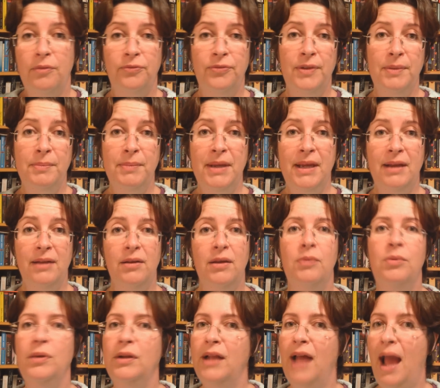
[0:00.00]
filming
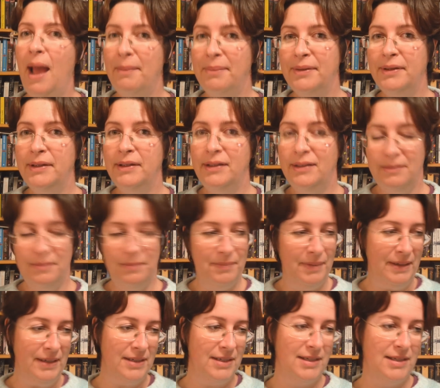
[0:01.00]
will happen,
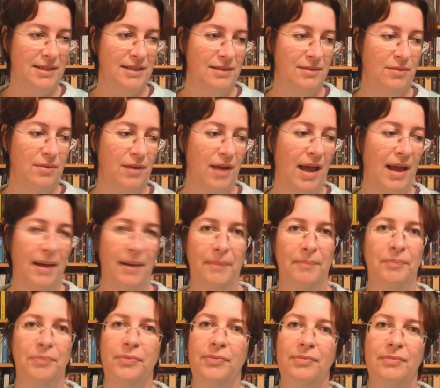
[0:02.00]
but
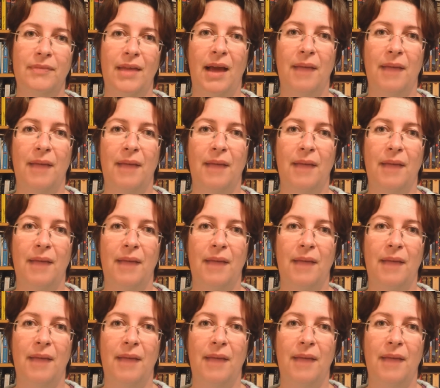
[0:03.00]
I'm